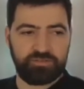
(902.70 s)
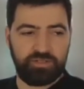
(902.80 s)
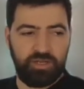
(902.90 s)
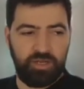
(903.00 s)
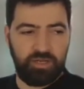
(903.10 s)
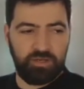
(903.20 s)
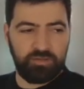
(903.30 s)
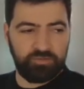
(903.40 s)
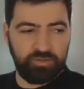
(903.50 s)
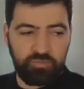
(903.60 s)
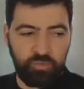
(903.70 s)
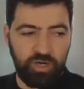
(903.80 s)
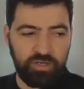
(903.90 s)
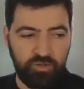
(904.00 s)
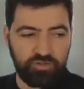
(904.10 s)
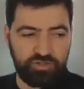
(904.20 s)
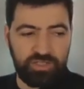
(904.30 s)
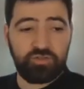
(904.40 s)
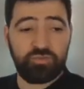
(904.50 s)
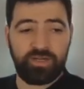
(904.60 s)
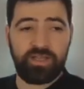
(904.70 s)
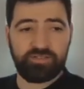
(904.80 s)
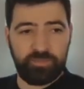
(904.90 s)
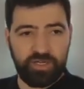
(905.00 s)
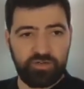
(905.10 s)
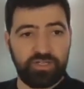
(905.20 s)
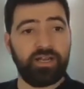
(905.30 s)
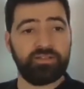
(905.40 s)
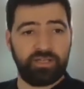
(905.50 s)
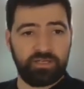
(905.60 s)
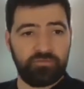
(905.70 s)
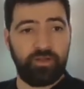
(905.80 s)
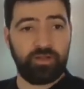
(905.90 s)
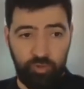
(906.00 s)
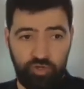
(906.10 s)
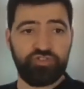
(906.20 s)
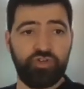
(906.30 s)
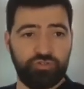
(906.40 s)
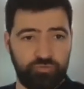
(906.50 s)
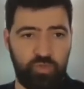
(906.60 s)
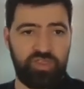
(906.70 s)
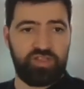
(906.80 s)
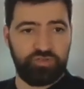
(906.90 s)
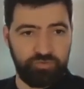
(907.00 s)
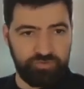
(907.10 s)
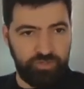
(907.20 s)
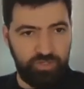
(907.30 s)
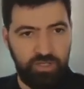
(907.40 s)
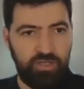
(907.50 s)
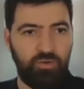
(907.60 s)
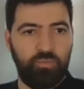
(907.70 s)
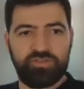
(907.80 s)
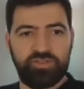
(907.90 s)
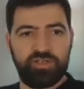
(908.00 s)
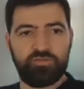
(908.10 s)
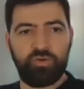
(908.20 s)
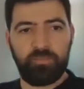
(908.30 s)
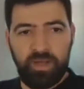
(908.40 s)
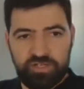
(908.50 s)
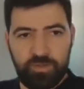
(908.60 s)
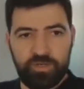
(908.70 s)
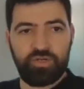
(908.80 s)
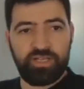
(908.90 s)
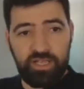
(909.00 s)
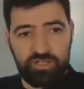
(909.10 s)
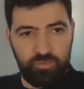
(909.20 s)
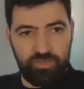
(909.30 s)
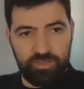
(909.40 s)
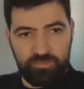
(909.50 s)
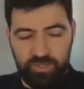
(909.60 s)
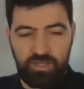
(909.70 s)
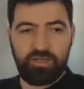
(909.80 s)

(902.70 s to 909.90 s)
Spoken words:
that we are now 10 to 20x better in identifying policyholders with issues. We see that we are much better engaging with them.